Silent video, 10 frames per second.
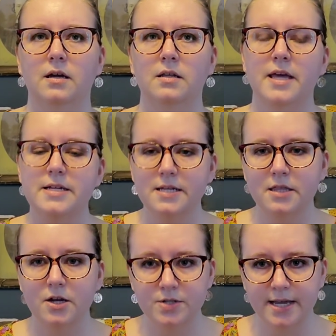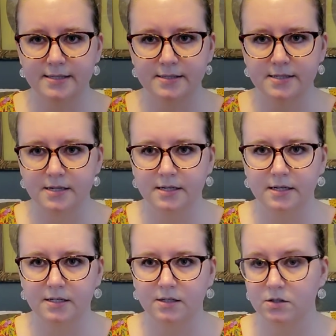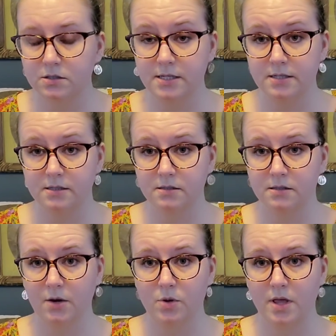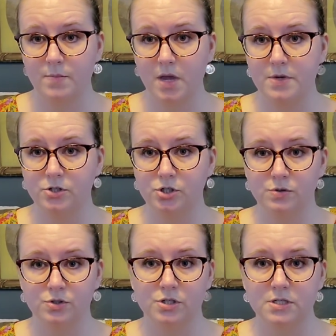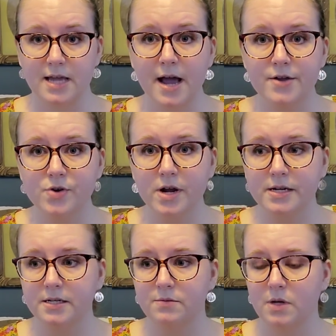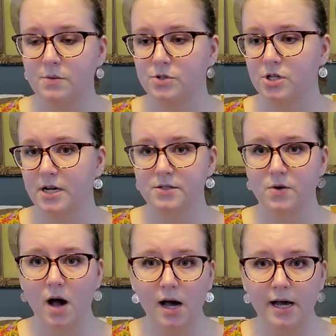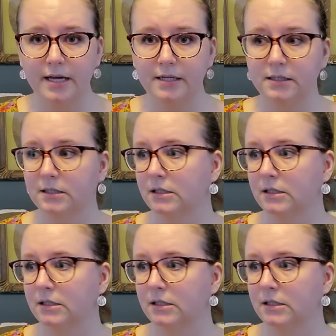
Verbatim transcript: and they did their testing and didn't they were like maybe she was just dehydrated maybe she got too hot